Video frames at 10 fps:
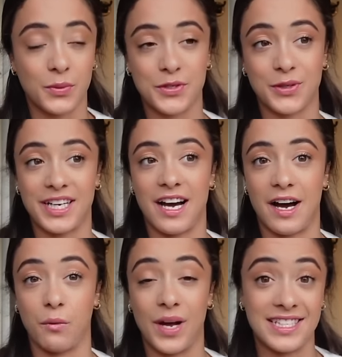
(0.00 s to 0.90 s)
Switzerland
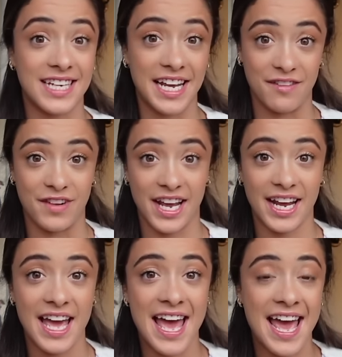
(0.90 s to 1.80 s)
on Wednesday
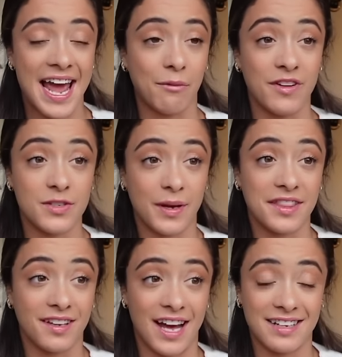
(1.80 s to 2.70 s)
evening and we spent
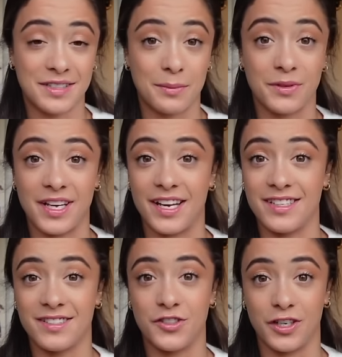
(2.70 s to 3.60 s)
the last couple
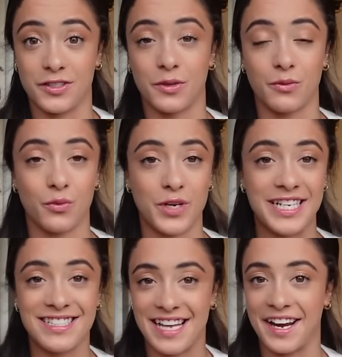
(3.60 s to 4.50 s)
days just
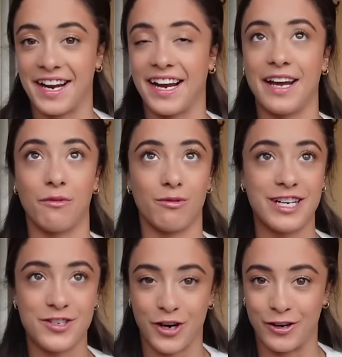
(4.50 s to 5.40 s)
resetting and
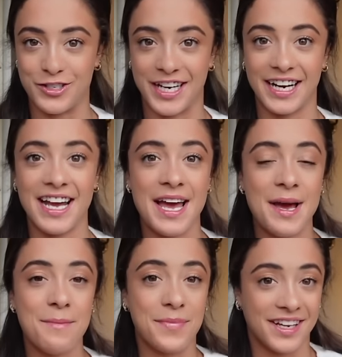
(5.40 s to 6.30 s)
recharging
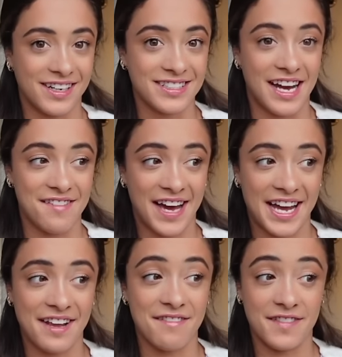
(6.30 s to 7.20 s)
because I've
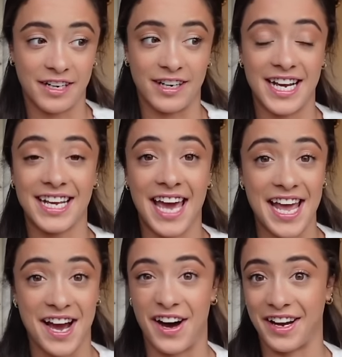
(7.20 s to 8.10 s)
had a very
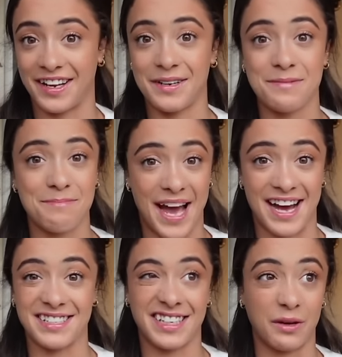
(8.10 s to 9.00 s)
chaotic
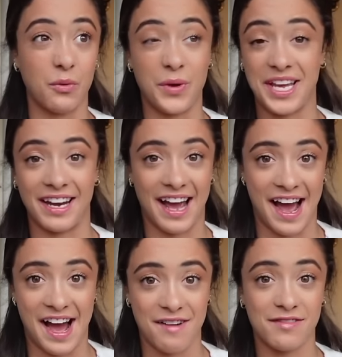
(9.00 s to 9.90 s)
past like week and a
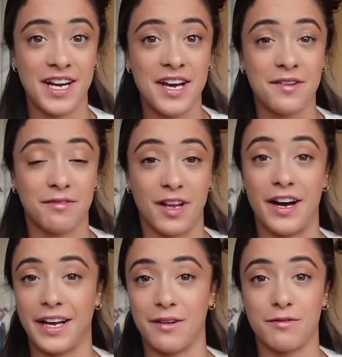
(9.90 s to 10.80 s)
half
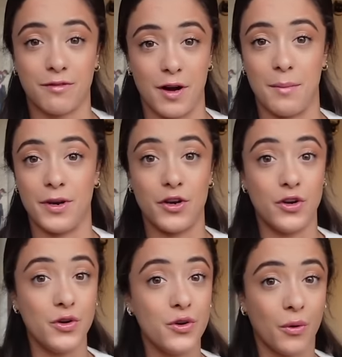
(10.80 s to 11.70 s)
flying from
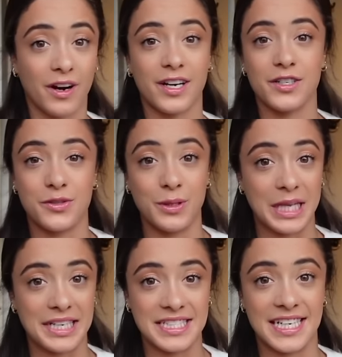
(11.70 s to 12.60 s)
New York to
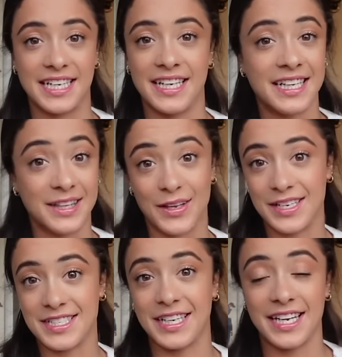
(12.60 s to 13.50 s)
London,
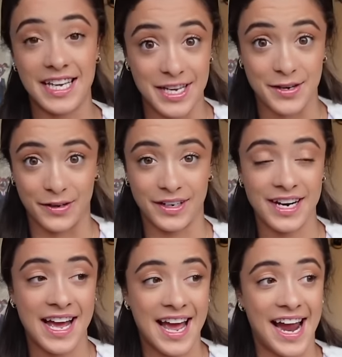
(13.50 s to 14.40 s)
London here,
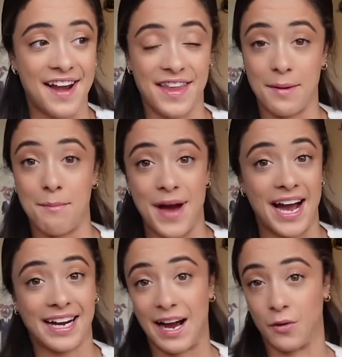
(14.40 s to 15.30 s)
and then
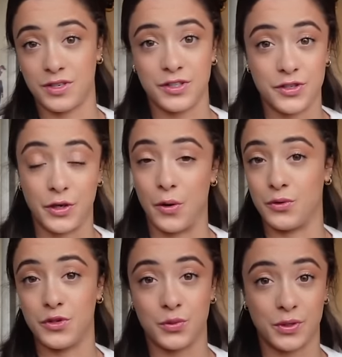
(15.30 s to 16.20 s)
back out to go
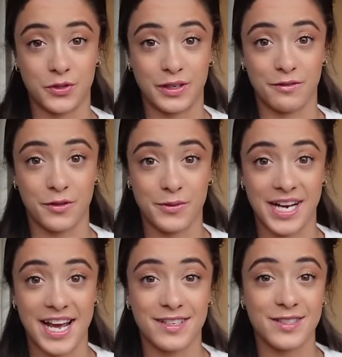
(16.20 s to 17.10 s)
to Switzerland for three
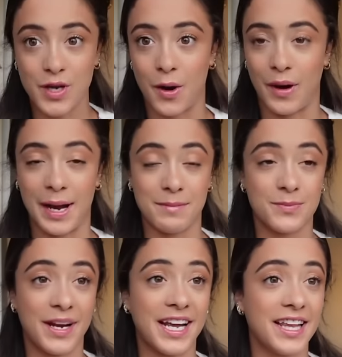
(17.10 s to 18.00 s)
days. So I'm
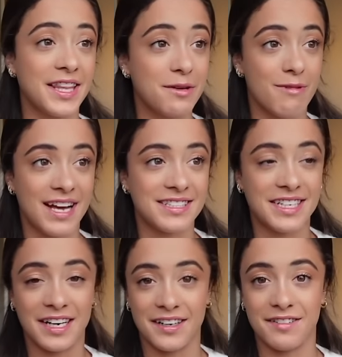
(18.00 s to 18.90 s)
spending the rest
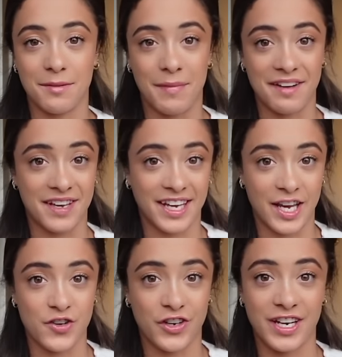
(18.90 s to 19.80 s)
of my
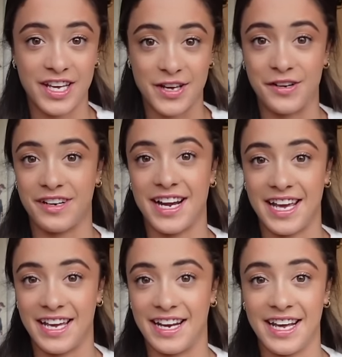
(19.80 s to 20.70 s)
vacation here
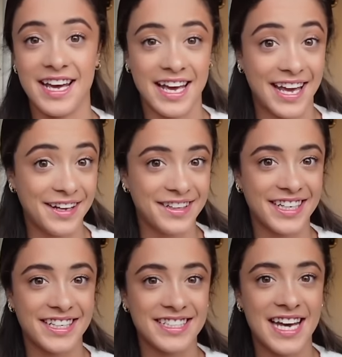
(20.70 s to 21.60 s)
in
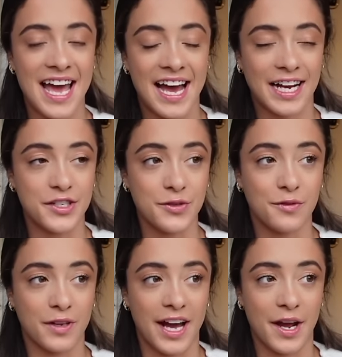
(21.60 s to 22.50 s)
England. I do
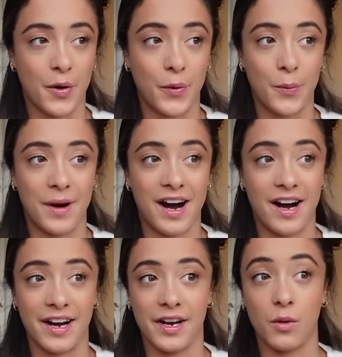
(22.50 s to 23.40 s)
fly home
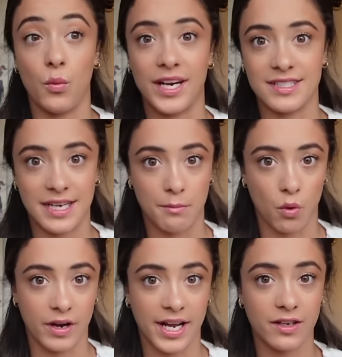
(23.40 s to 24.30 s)
on Wednesday
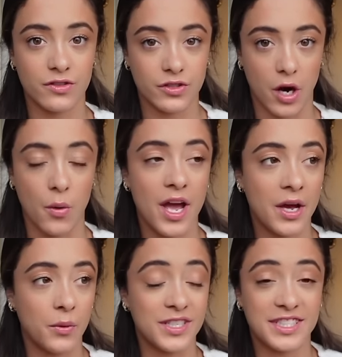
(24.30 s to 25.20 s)
morning, so
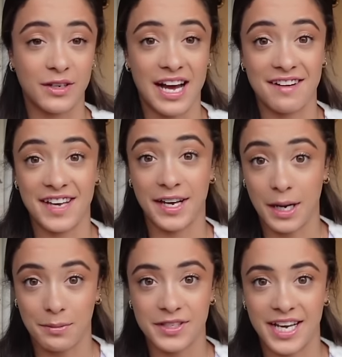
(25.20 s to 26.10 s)
we still have a
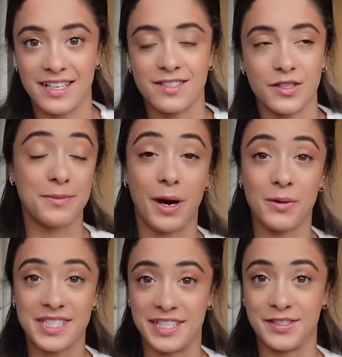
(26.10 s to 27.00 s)
couple days. Tomorrow
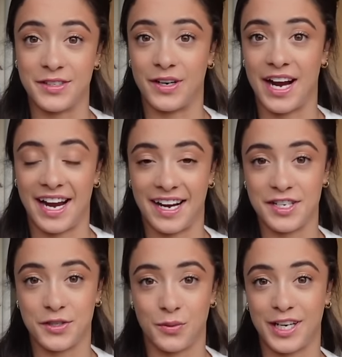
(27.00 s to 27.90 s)
is Easter, and I
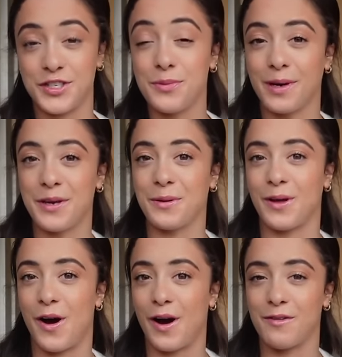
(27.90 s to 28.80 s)
just wanted to bring you
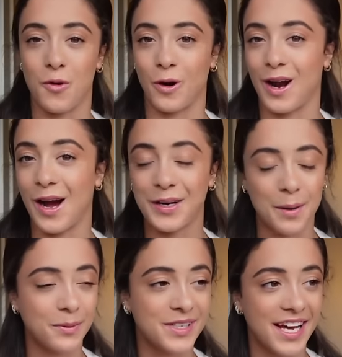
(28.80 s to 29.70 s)
along for a
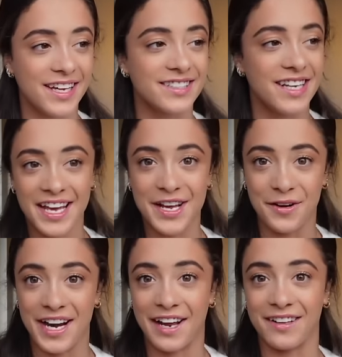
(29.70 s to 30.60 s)
couple days
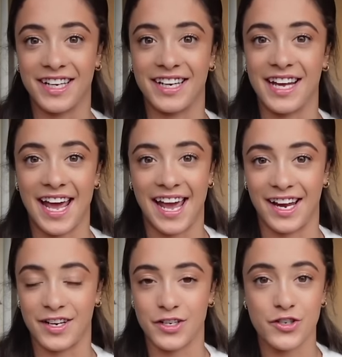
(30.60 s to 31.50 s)
here in England
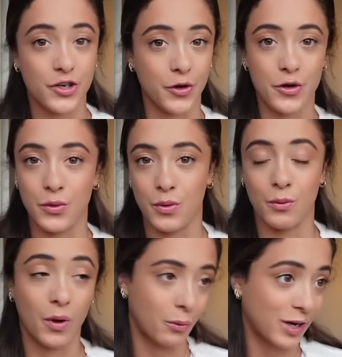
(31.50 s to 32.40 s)
and show you
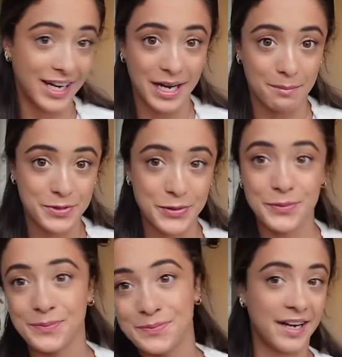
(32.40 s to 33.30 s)
what we're getting up to.
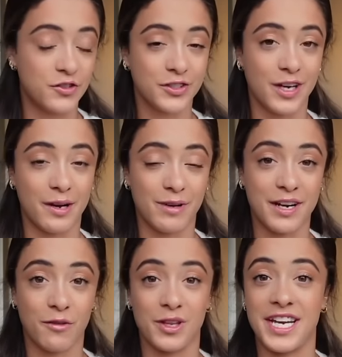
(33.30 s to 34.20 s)
I have just gotten ready
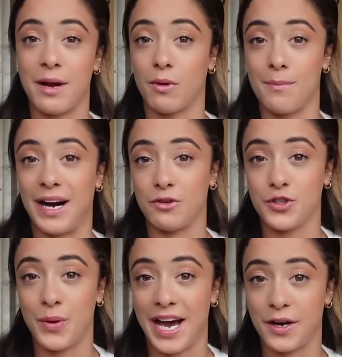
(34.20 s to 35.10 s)
for the day. We're about
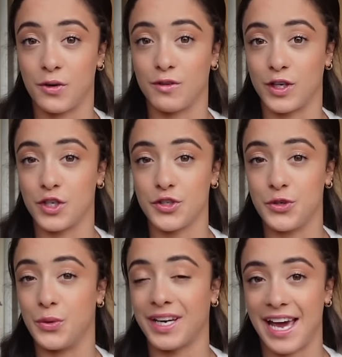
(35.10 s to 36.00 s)
to head over
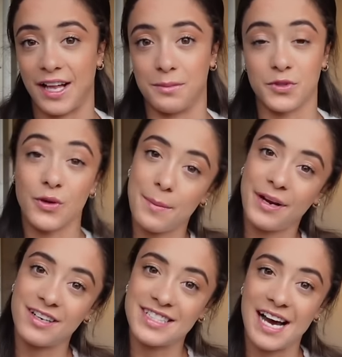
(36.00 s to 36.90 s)
to Callum's
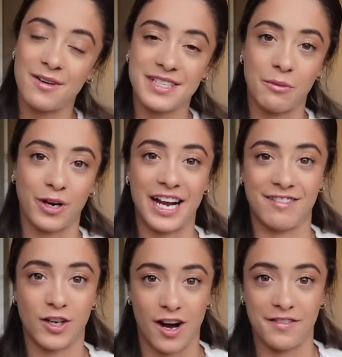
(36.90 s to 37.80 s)
grandparents' house, and we're gonna have
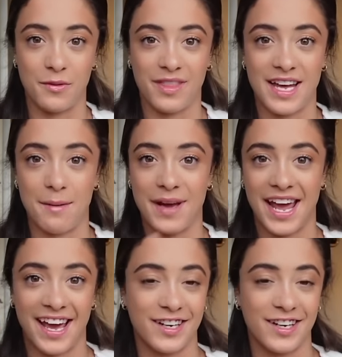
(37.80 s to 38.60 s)
a coffee with them and